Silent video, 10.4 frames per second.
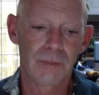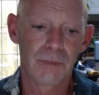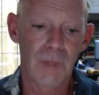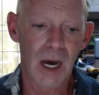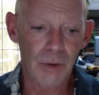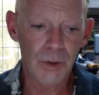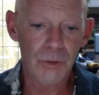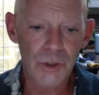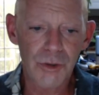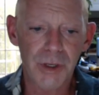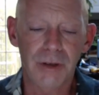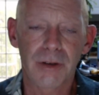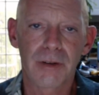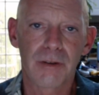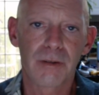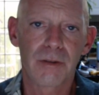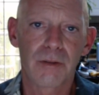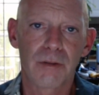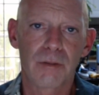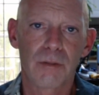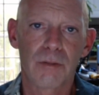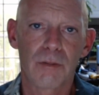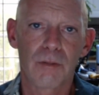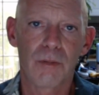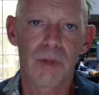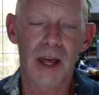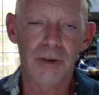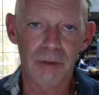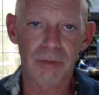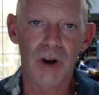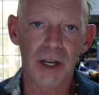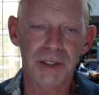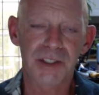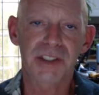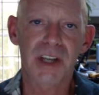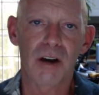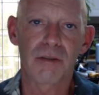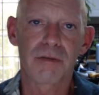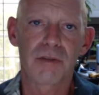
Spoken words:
How do you treat that divine self